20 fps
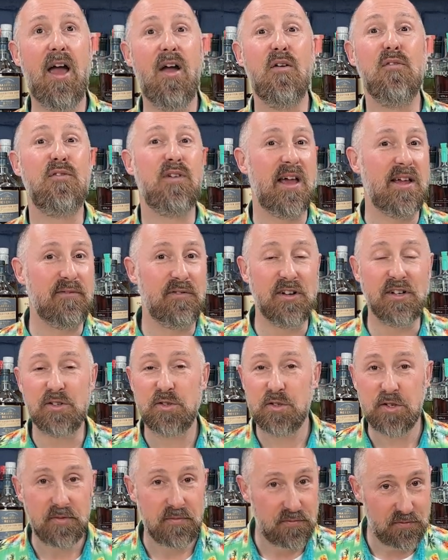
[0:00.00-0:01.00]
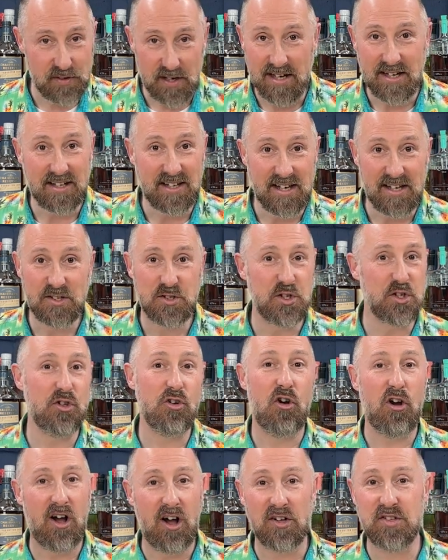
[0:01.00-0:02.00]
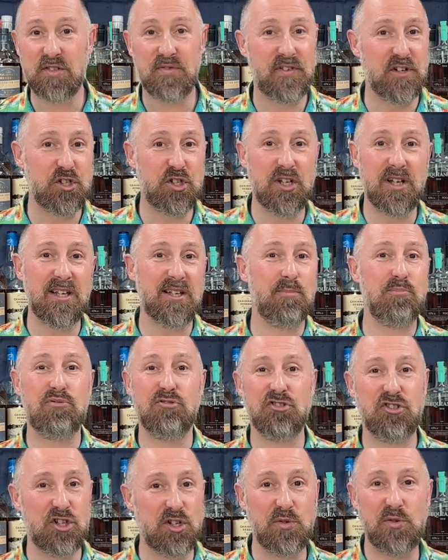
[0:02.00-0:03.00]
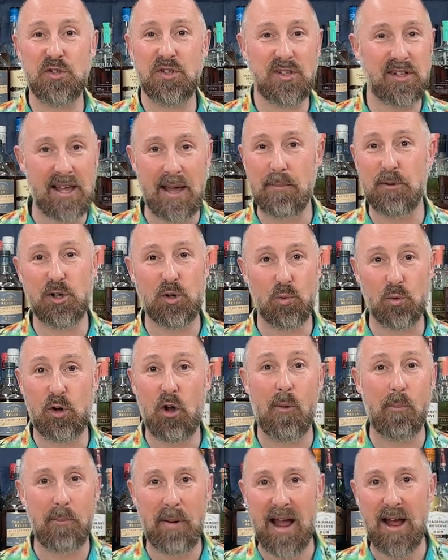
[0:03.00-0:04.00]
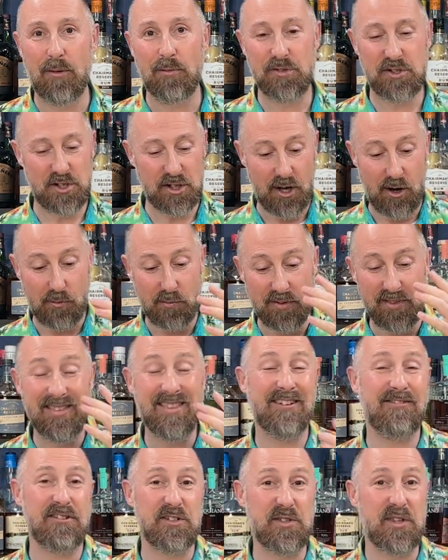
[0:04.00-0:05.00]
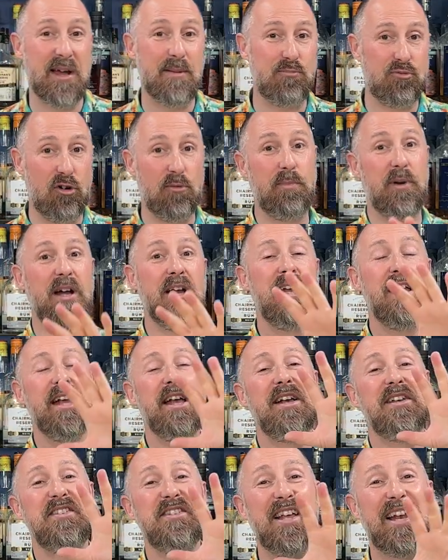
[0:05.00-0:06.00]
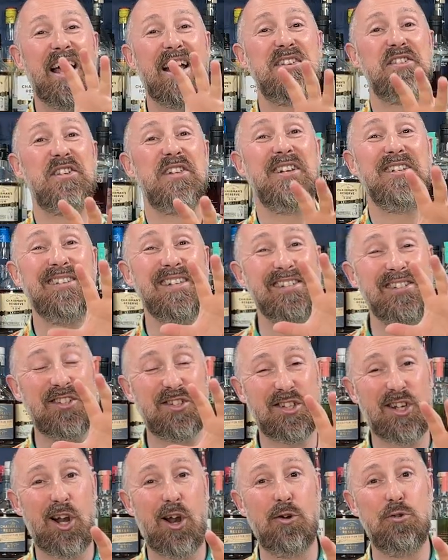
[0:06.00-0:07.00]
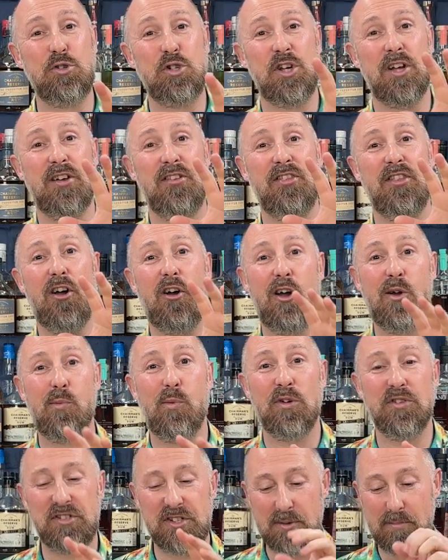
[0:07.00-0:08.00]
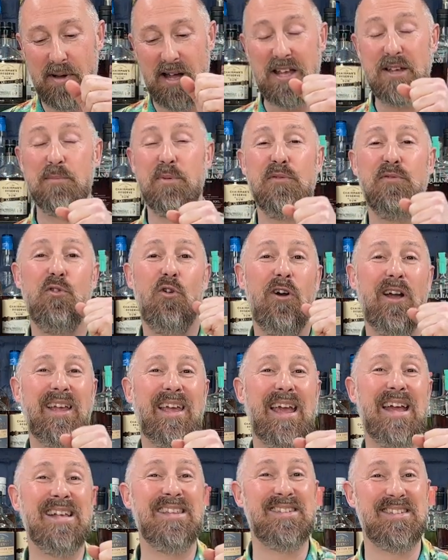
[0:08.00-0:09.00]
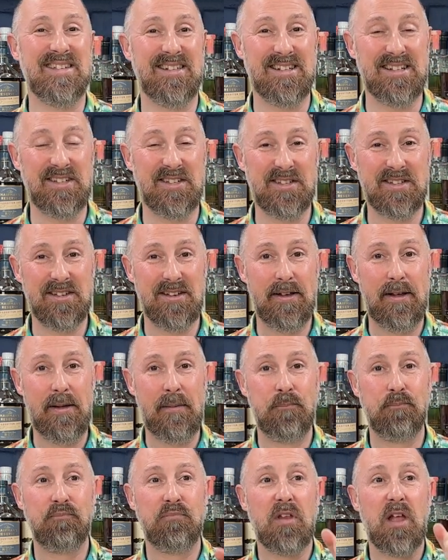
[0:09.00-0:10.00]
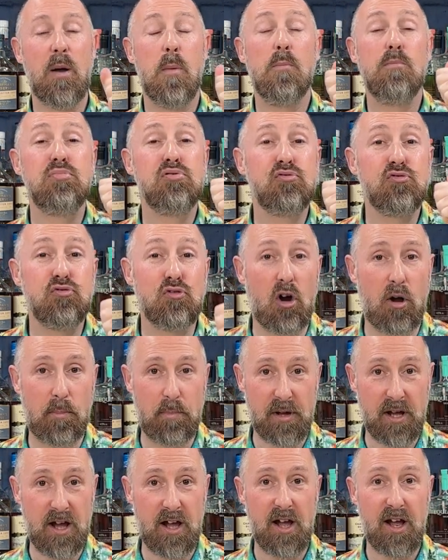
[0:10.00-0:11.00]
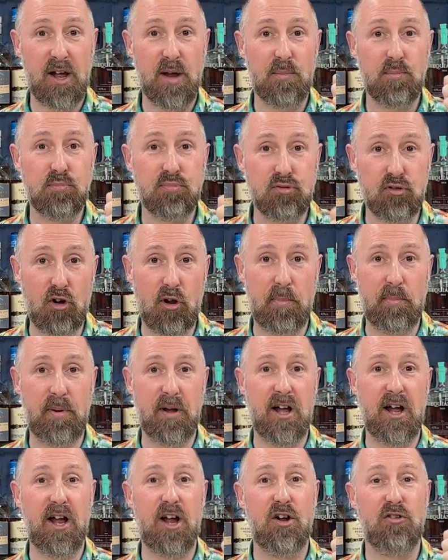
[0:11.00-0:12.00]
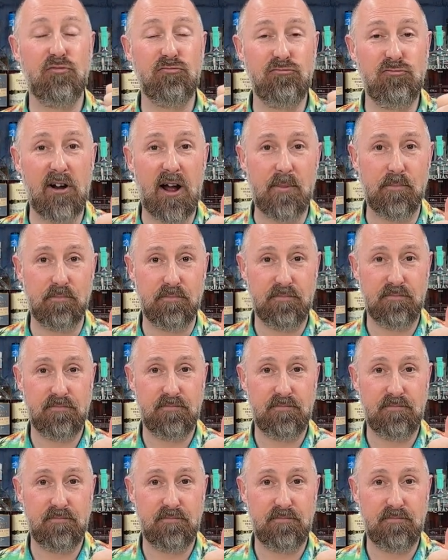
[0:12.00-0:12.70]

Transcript: flavours in this and not artificially produced chemical compounds. You know, there is that proper. So that's the disclosure that I want to make before I get into this. Proper rum.